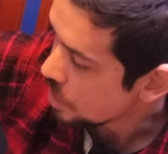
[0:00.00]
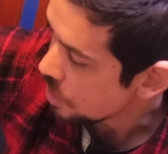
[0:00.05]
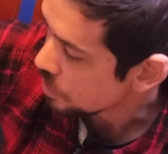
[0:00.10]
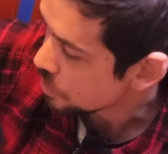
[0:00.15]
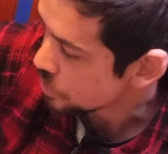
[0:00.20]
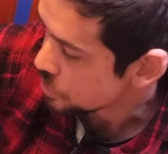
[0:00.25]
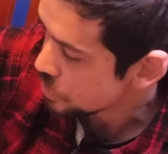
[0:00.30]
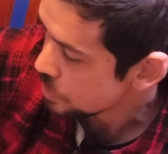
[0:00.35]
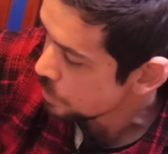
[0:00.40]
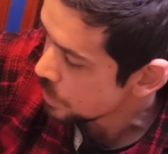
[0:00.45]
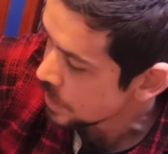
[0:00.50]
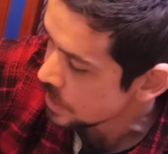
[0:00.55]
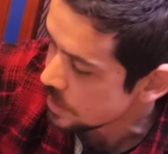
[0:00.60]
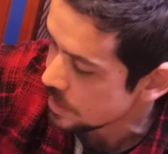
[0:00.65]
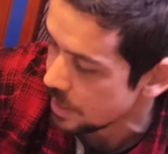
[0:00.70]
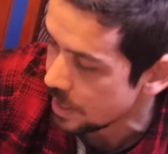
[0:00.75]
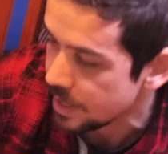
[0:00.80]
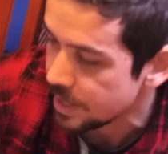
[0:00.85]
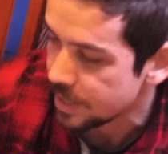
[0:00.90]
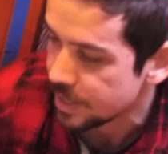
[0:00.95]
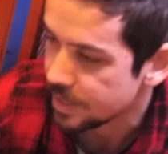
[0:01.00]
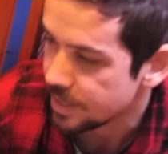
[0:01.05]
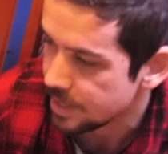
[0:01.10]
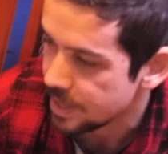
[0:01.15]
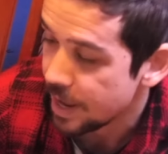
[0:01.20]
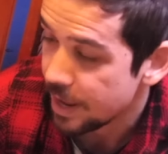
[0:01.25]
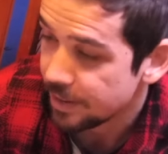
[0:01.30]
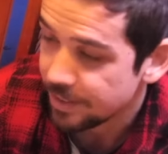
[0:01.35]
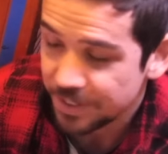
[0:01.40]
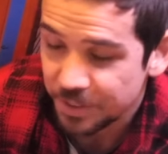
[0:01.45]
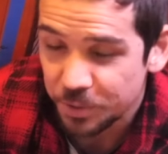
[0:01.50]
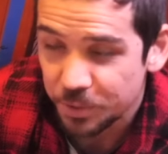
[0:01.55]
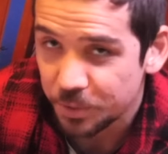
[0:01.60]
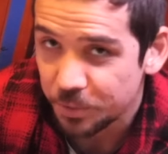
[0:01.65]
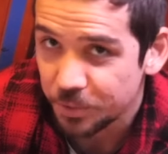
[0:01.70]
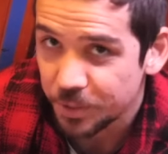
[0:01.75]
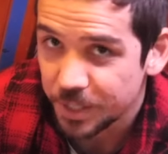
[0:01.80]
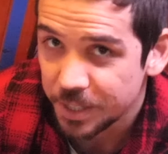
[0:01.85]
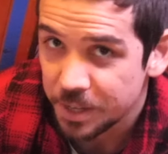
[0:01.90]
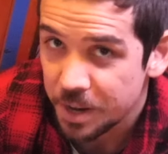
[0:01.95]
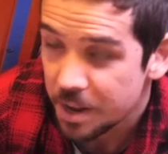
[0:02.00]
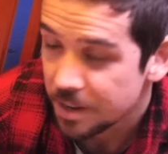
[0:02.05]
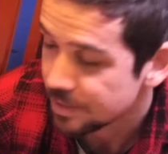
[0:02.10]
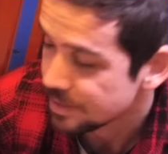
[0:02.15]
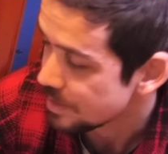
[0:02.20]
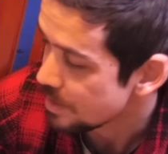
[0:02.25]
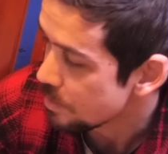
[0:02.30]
on the trimmings, and it yeah it'll look really nice.